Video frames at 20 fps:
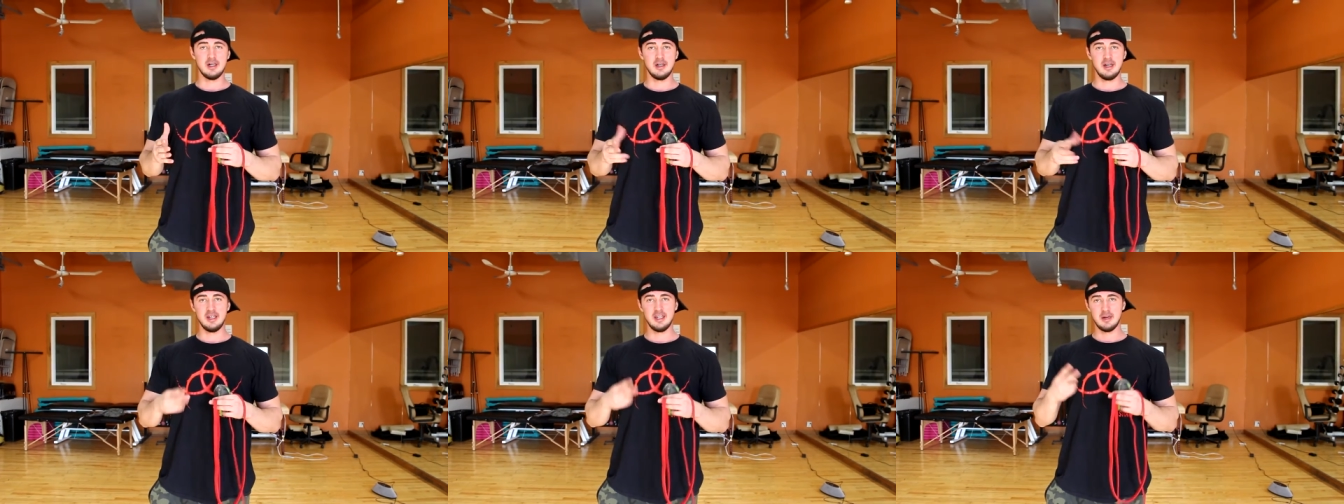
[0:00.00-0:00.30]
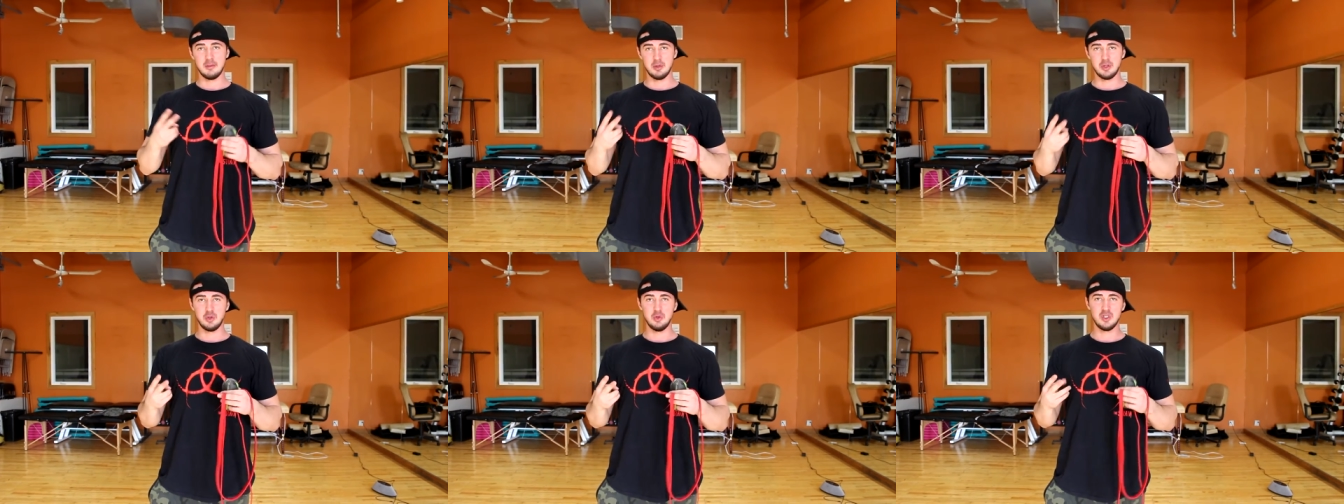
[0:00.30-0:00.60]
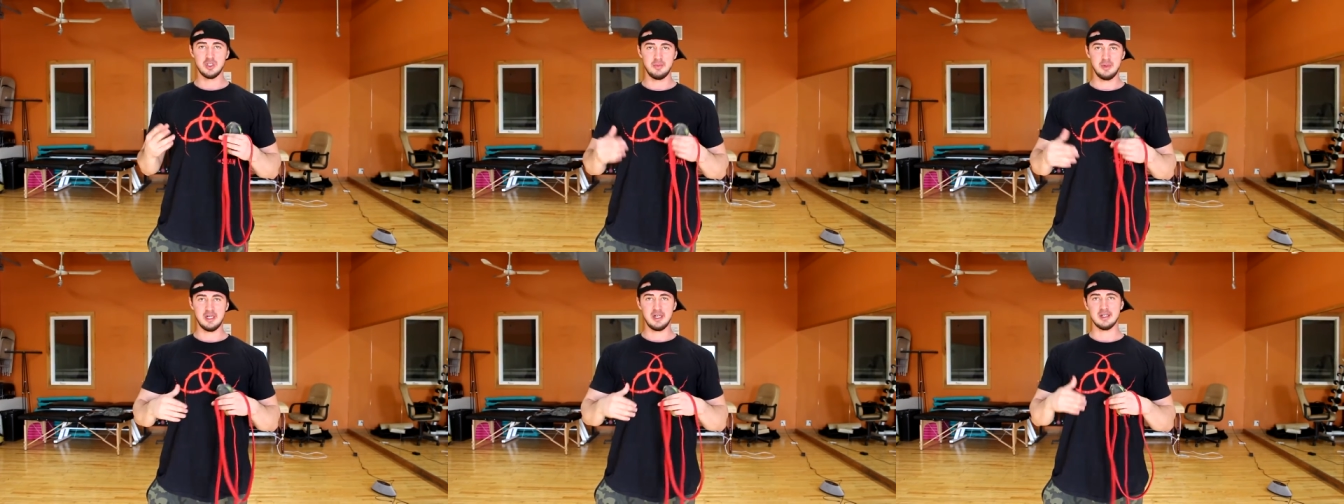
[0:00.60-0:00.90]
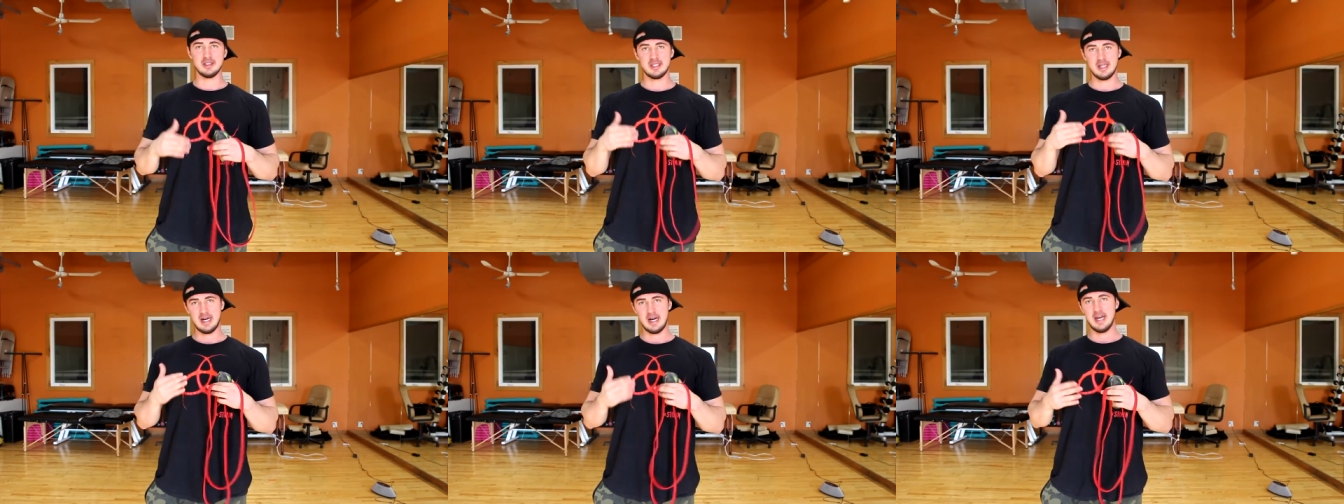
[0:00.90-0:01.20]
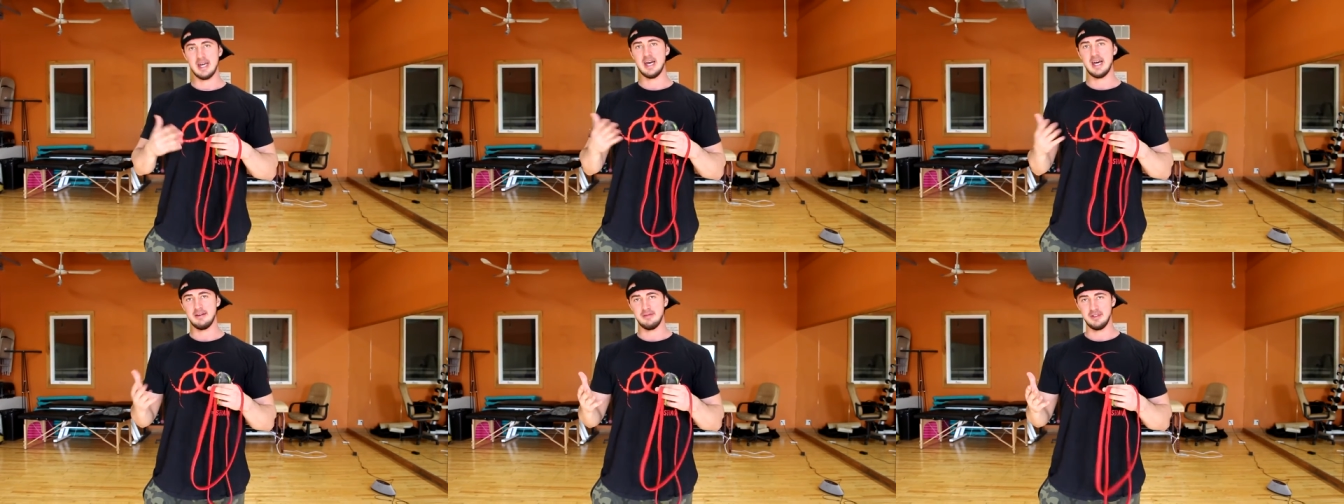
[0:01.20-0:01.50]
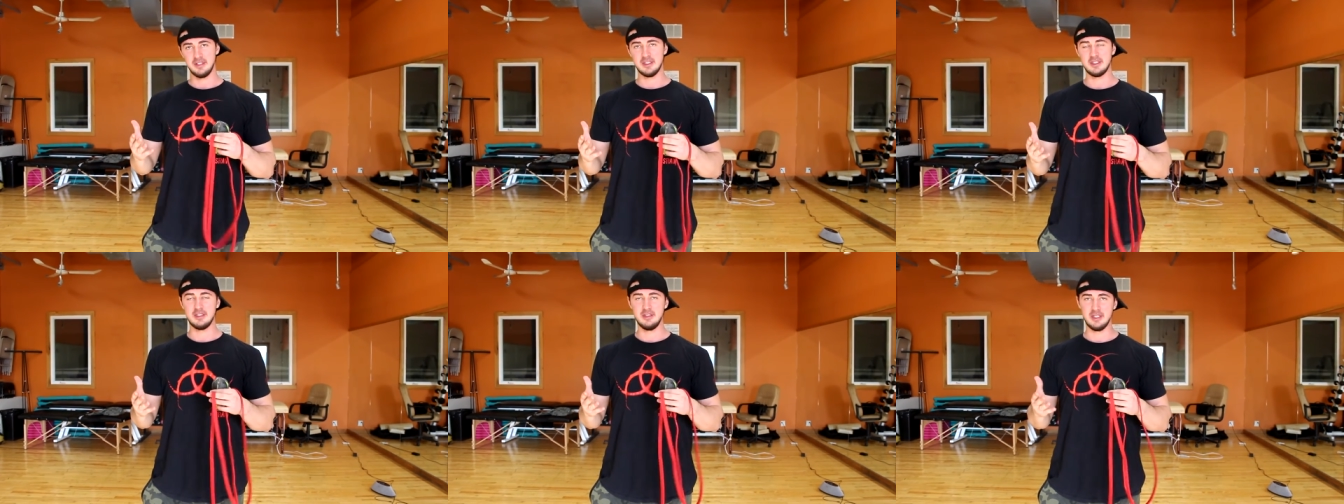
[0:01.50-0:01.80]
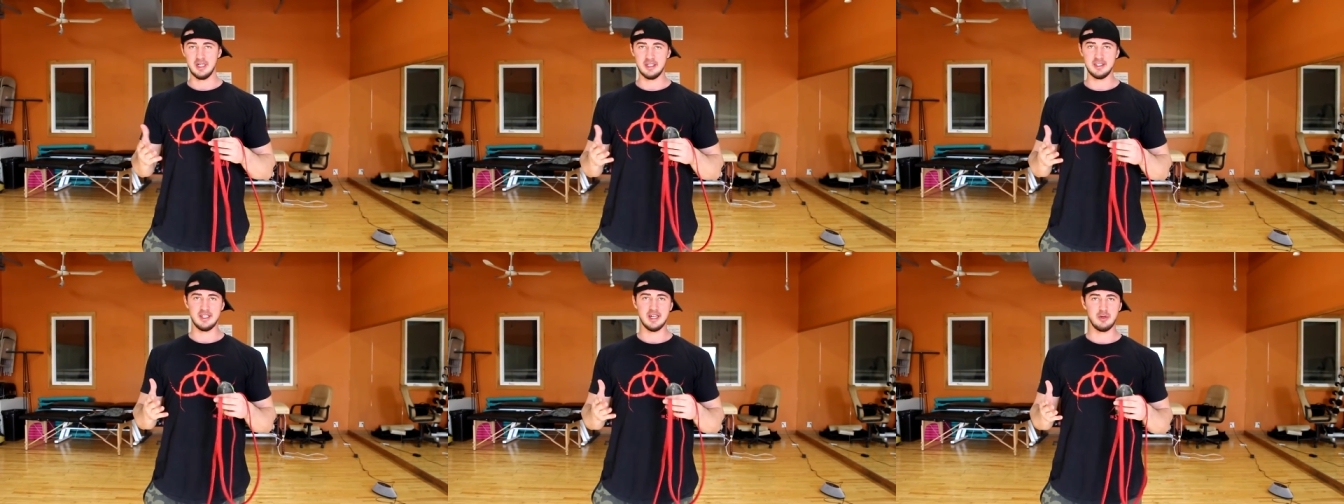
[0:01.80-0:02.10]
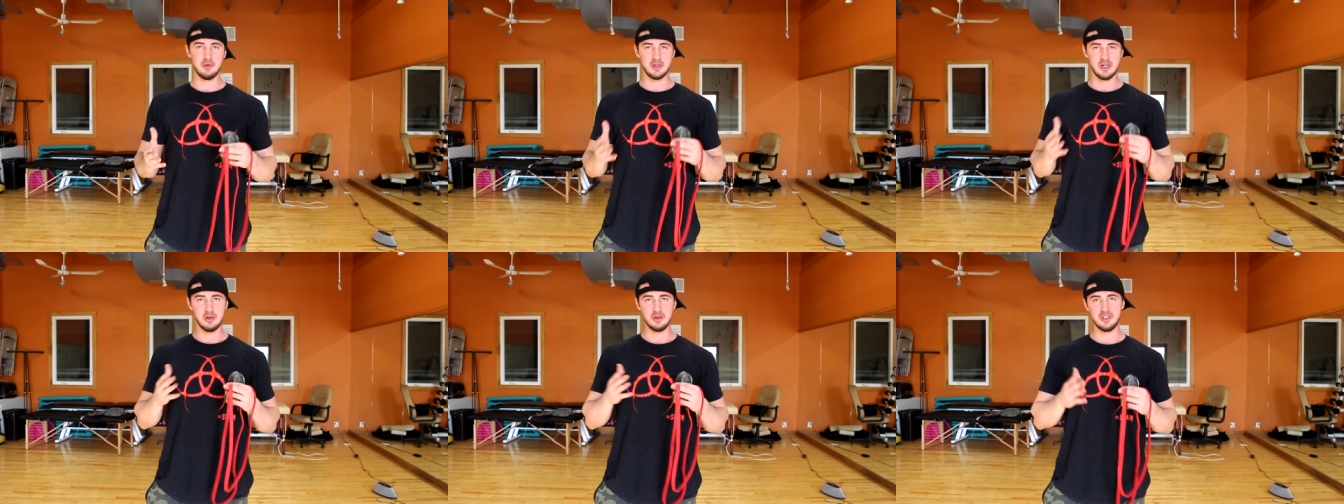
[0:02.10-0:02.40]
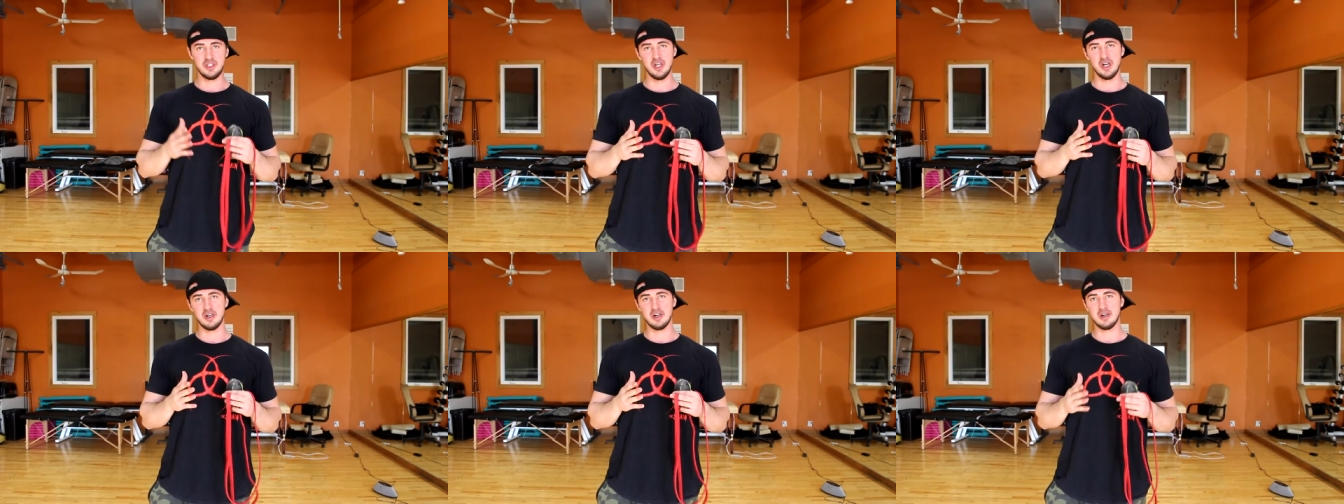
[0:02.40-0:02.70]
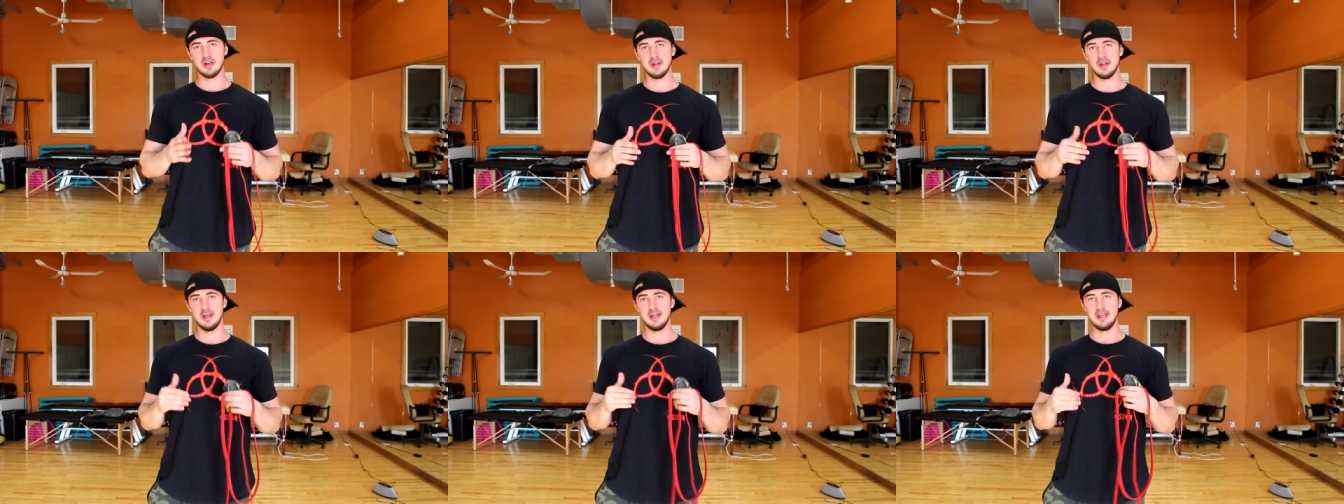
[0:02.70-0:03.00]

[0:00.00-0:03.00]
And number two is because I haven't done that when I was younger,